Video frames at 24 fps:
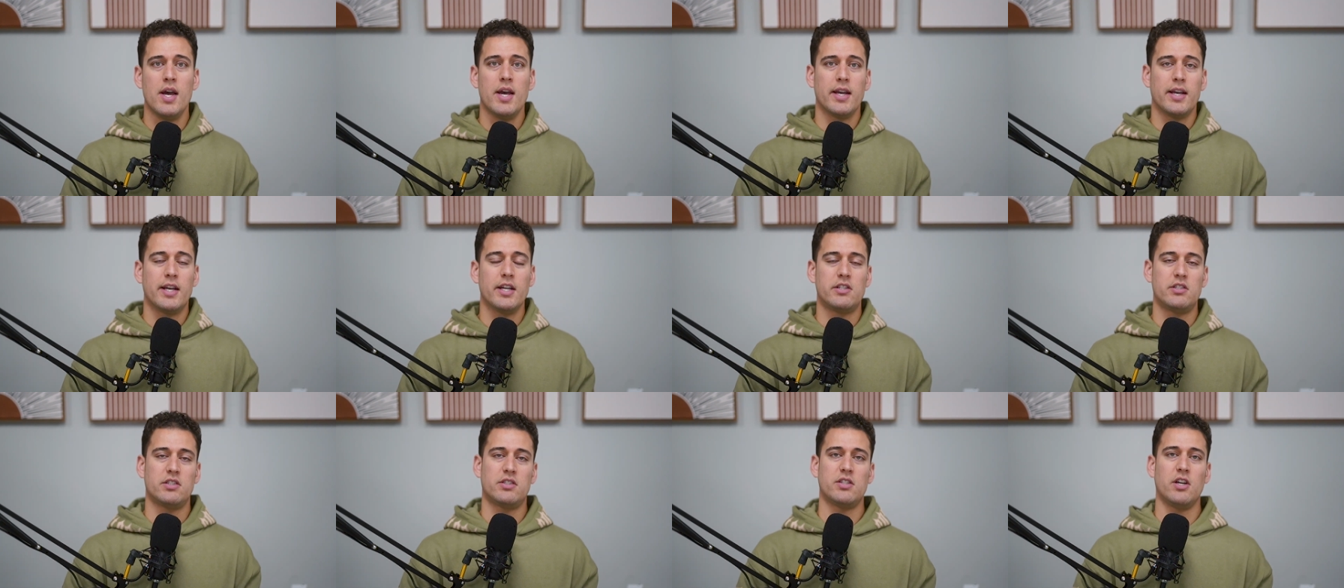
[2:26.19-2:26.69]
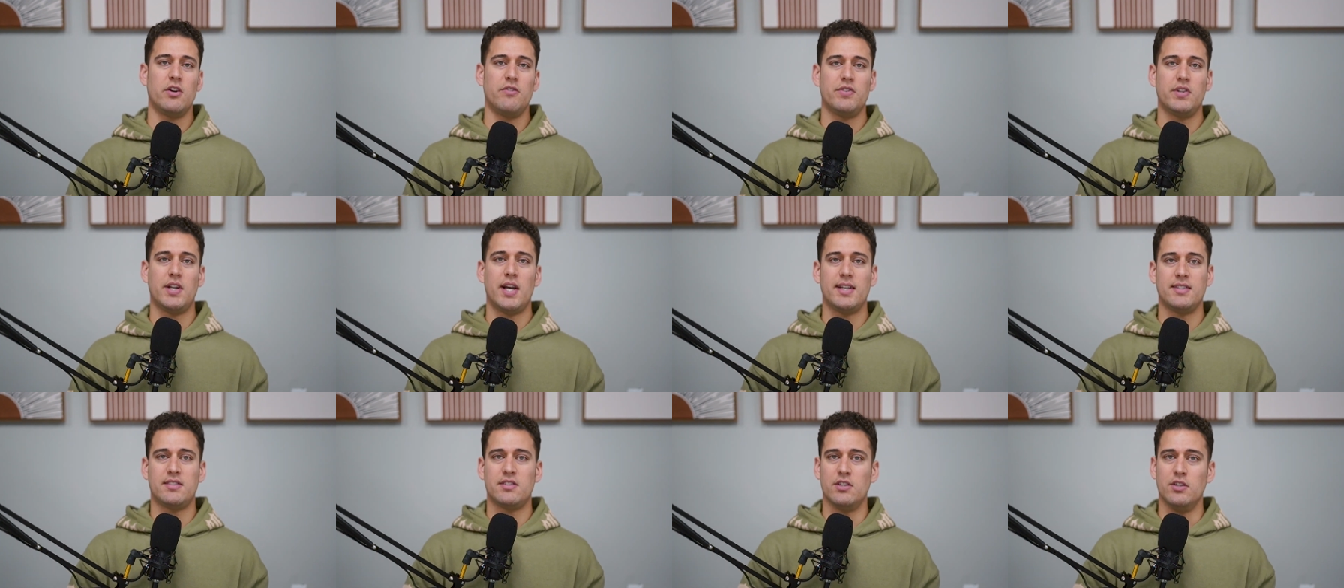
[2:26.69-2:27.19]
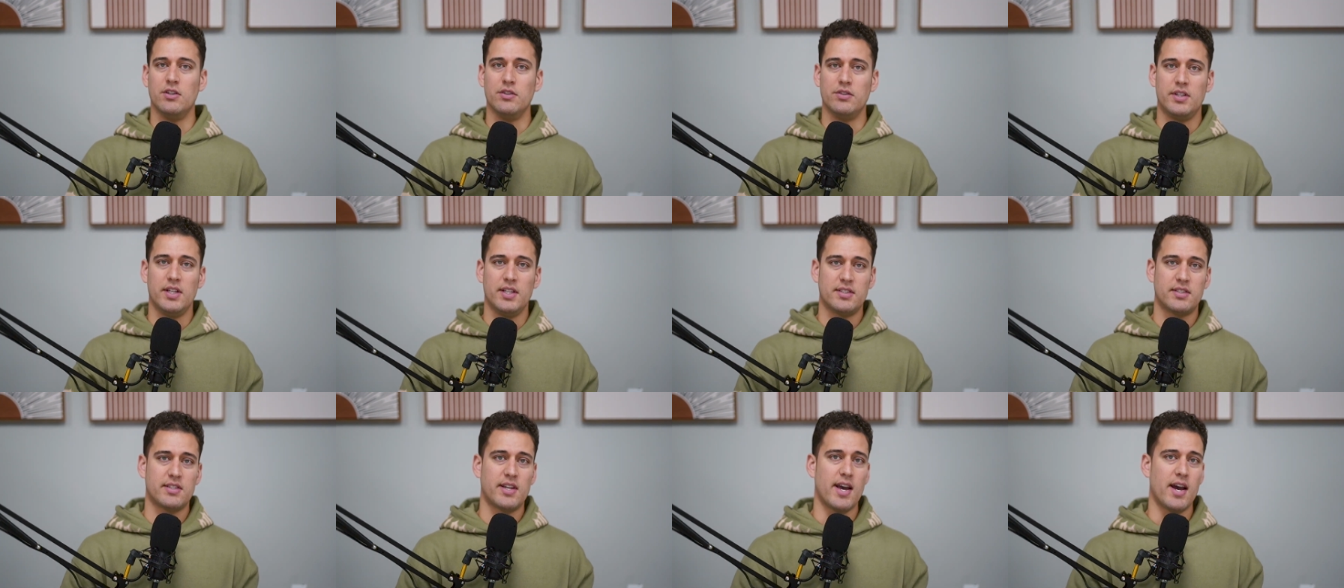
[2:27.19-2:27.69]
get yourself a nice little
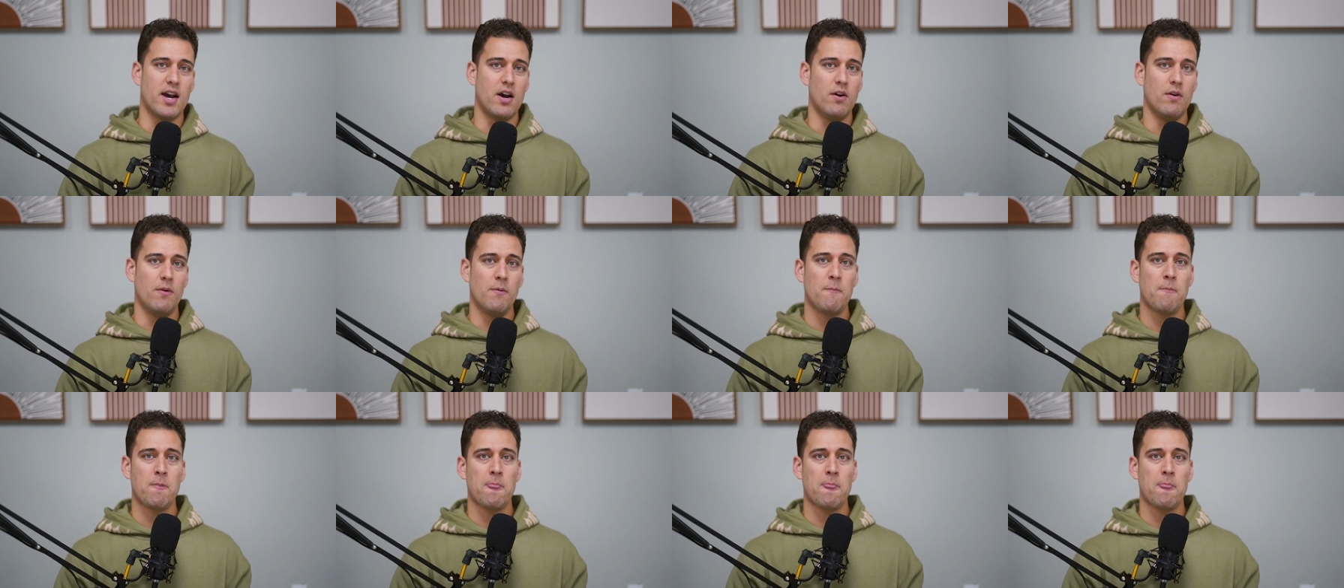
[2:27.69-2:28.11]
discount.